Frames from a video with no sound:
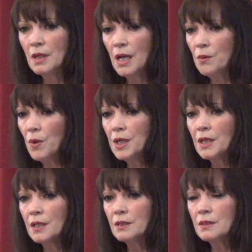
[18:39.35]
I don't want to
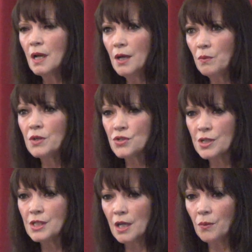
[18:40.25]
get, I don't want to
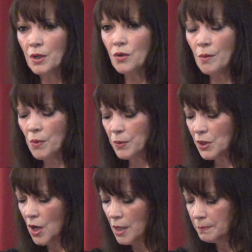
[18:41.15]
shut down. I want to know I'm one
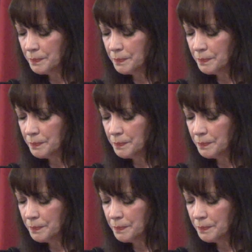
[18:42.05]
with God.